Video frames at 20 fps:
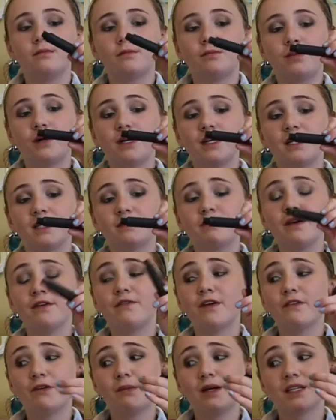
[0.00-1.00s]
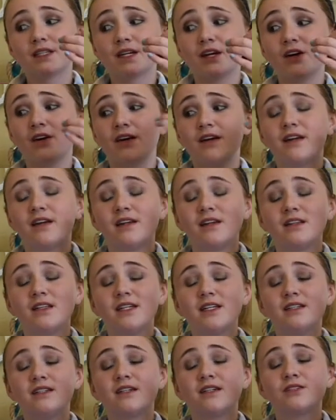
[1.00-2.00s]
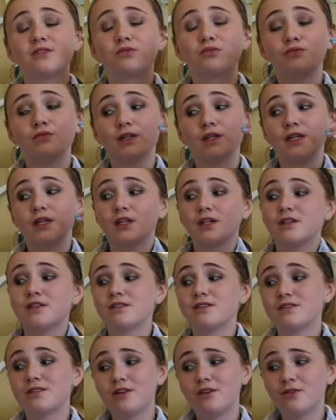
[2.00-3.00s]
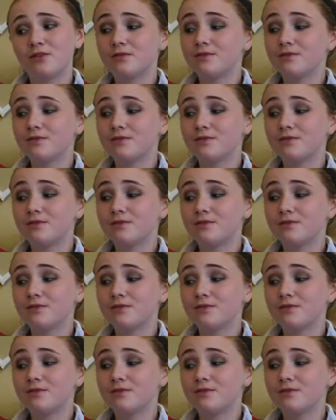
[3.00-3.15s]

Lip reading: But it's my favorite mascara and it like does really good, so.